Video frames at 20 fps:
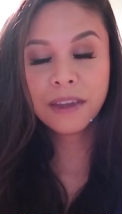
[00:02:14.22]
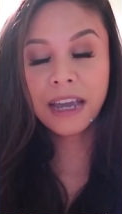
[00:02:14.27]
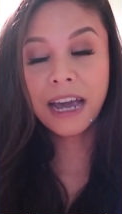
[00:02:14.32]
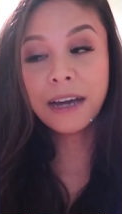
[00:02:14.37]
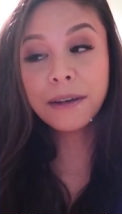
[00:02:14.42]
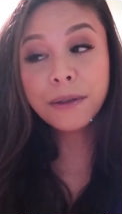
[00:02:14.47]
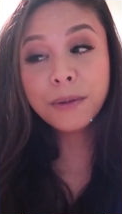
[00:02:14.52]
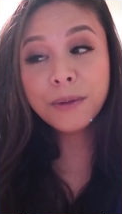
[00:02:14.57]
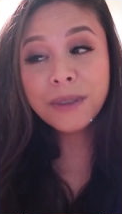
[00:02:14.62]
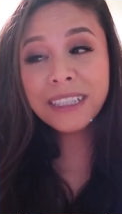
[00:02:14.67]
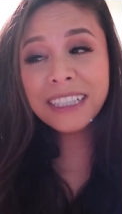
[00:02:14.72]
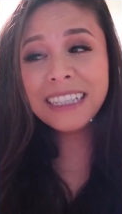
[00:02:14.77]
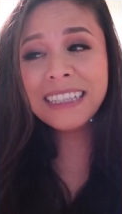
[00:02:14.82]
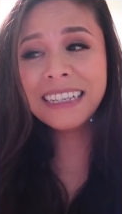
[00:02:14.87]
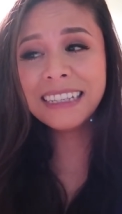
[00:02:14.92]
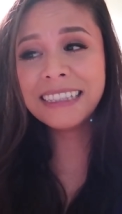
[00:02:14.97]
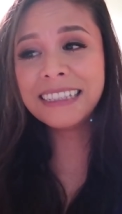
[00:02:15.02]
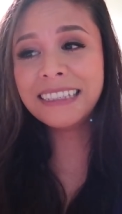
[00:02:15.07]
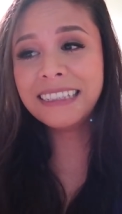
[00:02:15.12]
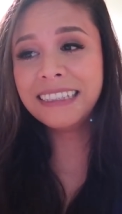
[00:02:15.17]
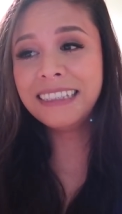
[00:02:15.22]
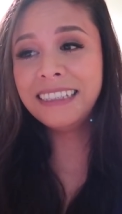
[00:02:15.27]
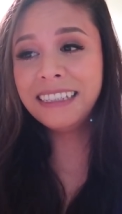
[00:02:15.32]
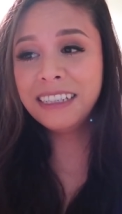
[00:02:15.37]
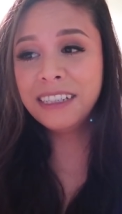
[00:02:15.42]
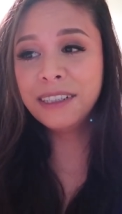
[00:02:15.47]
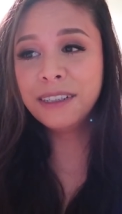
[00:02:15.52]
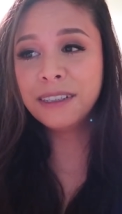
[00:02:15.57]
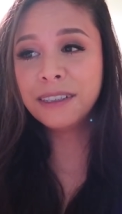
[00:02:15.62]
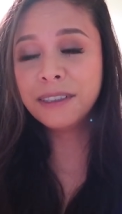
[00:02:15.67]
I would really like this
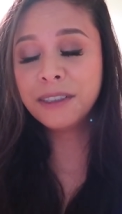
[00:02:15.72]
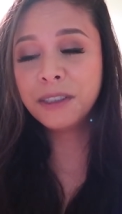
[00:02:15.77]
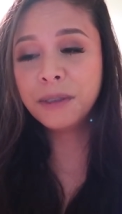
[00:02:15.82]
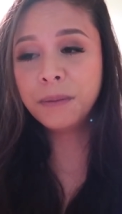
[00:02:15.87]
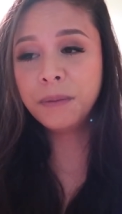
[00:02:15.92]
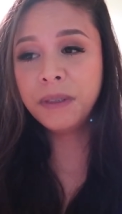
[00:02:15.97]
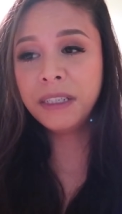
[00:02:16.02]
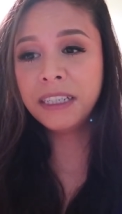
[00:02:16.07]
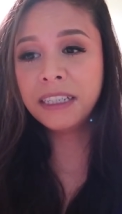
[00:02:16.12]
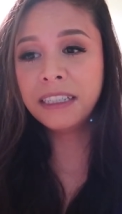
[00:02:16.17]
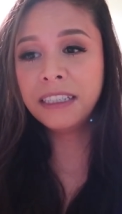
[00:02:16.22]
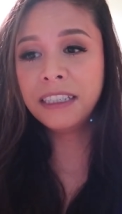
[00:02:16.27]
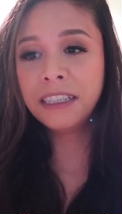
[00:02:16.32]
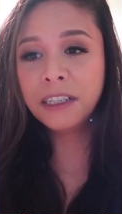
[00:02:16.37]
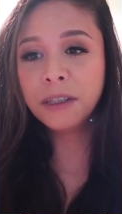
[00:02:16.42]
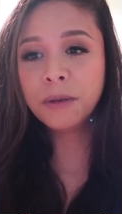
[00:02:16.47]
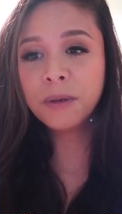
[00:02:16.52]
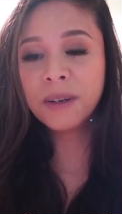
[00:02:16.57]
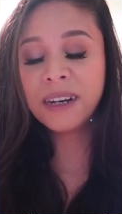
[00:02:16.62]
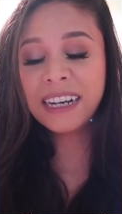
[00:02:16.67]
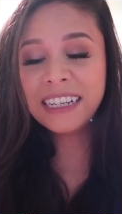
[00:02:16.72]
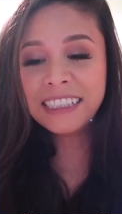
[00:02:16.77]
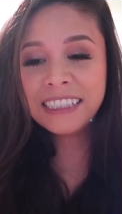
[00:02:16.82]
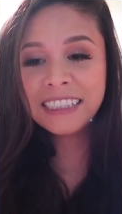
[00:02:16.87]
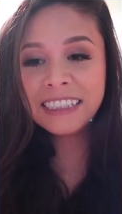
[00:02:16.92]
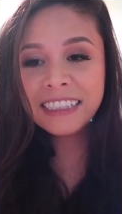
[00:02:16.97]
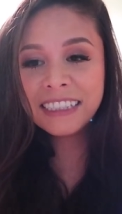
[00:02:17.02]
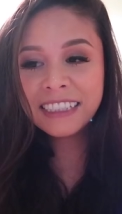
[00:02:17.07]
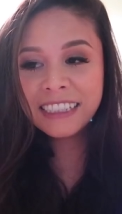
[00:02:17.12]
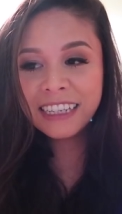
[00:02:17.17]
year to be a year where I
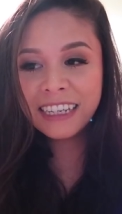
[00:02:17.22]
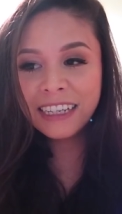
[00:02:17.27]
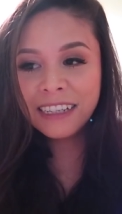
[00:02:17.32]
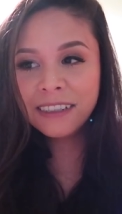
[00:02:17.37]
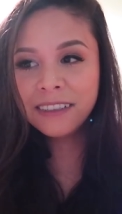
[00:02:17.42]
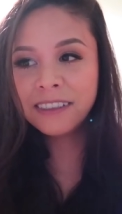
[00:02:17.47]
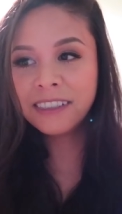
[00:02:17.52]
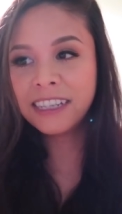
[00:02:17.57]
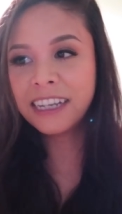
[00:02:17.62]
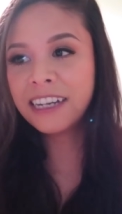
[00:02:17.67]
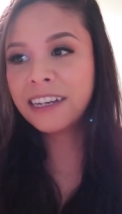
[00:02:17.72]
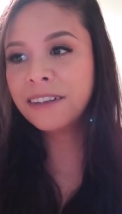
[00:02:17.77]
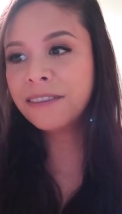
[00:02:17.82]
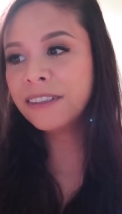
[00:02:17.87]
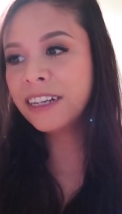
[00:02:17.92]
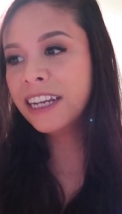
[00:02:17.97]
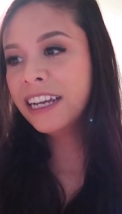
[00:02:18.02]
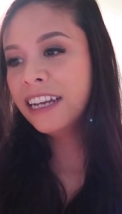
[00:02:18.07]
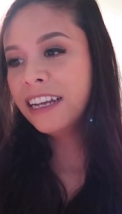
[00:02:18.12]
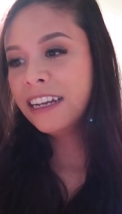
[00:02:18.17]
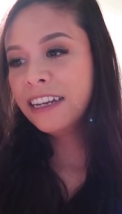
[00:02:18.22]
scale down,